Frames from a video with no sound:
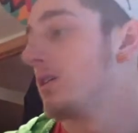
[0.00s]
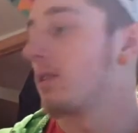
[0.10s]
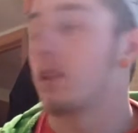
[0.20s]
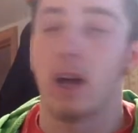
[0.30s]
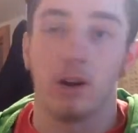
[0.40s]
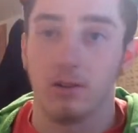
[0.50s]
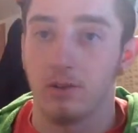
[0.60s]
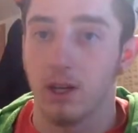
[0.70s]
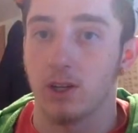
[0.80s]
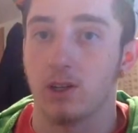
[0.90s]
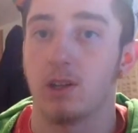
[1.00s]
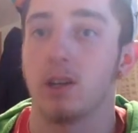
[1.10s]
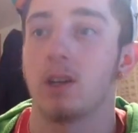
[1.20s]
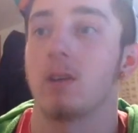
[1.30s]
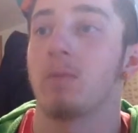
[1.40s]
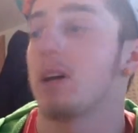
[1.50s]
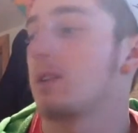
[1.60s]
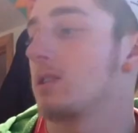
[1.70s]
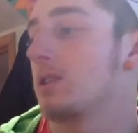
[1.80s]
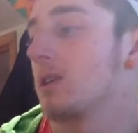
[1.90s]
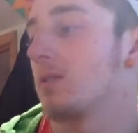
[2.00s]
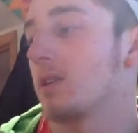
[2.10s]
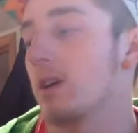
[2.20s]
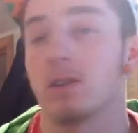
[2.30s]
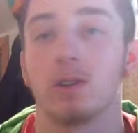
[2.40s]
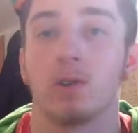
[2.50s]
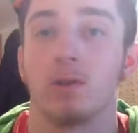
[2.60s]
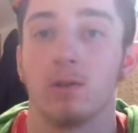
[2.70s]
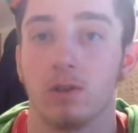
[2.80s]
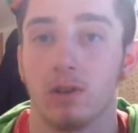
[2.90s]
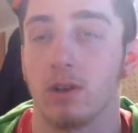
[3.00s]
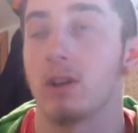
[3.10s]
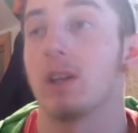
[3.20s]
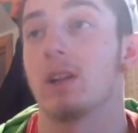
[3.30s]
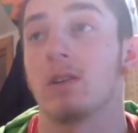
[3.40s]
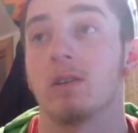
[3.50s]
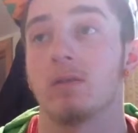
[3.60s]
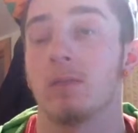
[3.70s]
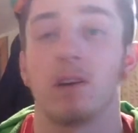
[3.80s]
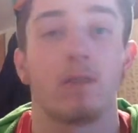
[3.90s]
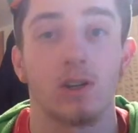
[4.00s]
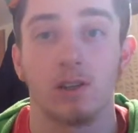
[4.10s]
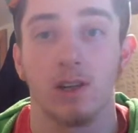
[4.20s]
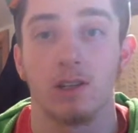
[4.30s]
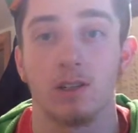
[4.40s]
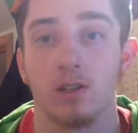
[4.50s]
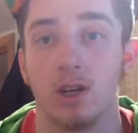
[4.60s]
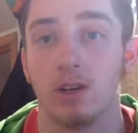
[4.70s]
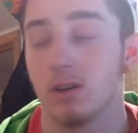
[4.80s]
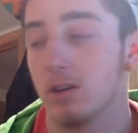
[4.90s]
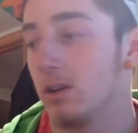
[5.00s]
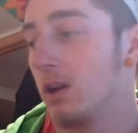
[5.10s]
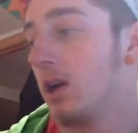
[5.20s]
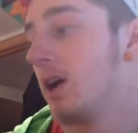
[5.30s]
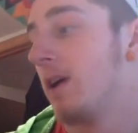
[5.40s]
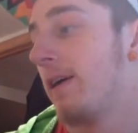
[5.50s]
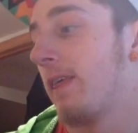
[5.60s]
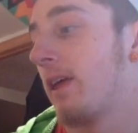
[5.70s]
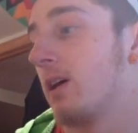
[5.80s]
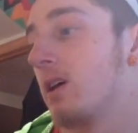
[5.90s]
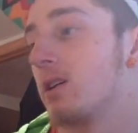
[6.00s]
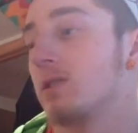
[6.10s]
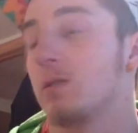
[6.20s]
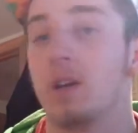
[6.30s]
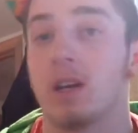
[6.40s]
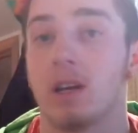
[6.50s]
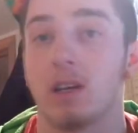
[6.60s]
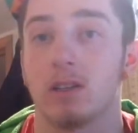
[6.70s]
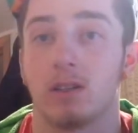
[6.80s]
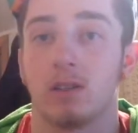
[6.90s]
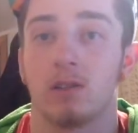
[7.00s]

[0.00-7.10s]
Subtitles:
lateral flexion. It balances out the other two, or the other myofascial lines in general. It also mediates